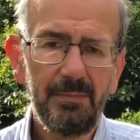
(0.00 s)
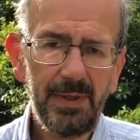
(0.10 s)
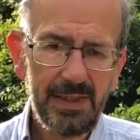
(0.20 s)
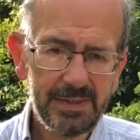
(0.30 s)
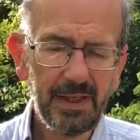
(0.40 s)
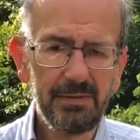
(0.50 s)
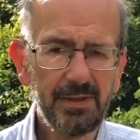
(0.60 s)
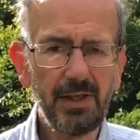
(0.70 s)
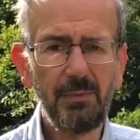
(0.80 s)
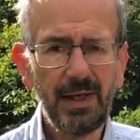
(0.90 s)
Bees don't
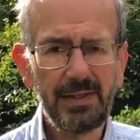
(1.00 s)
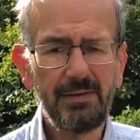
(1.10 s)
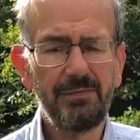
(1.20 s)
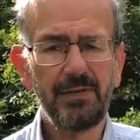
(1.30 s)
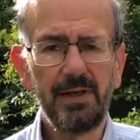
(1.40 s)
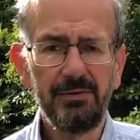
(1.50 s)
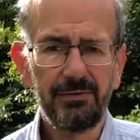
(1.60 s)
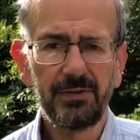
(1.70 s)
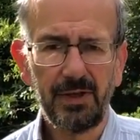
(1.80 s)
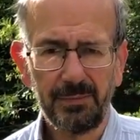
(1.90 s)
know where they've flown
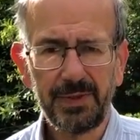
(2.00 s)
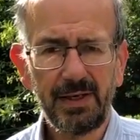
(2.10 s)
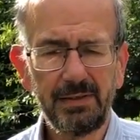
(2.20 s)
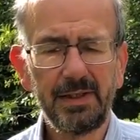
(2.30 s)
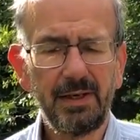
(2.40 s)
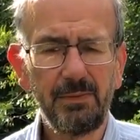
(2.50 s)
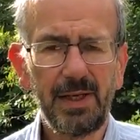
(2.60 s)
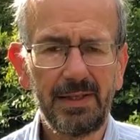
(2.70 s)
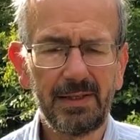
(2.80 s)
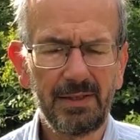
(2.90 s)
from, they only know
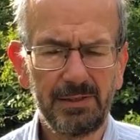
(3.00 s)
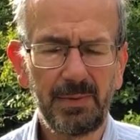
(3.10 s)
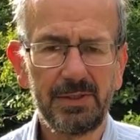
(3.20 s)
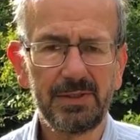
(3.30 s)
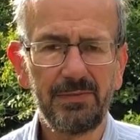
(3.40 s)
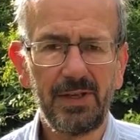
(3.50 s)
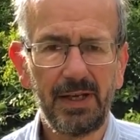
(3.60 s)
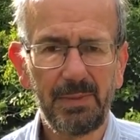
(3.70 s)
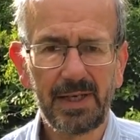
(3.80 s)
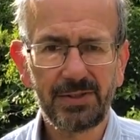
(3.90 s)
where they're supposed to
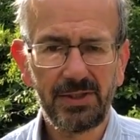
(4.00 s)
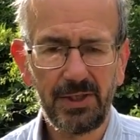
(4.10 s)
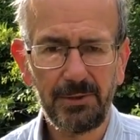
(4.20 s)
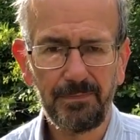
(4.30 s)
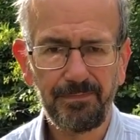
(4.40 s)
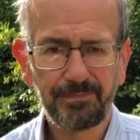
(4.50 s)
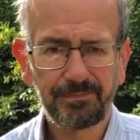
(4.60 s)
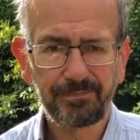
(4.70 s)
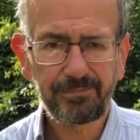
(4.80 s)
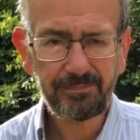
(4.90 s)
fly back to.
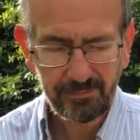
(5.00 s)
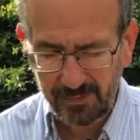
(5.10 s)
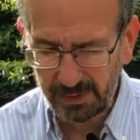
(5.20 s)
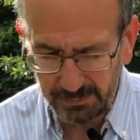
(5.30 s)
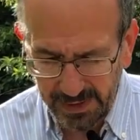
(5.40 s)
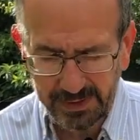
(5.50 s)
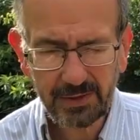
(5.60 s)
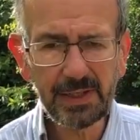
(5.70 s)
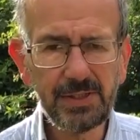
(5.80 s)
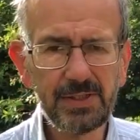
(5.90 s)
Bees are
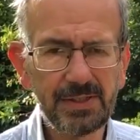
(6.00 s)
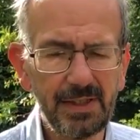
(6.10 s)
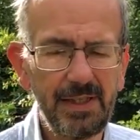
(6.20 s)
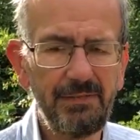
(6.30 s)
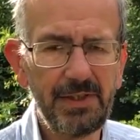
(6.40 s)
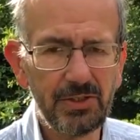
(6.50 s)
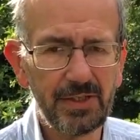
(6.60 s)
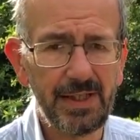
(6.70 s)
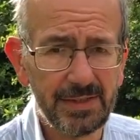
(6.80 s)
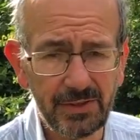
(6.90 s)
creatures that live in
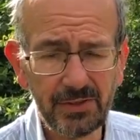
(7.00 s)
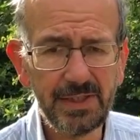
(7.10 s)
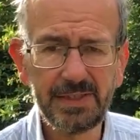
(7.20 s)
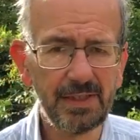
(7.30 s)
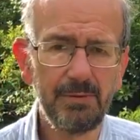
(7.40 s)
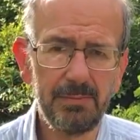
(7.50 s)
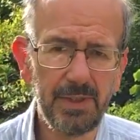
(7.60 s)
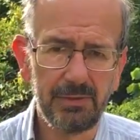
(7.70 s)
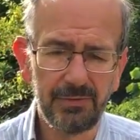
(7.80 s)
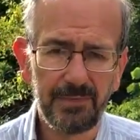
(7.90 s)
trees, and trees don't
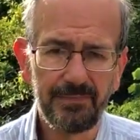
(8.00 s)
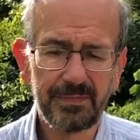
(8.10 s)
move.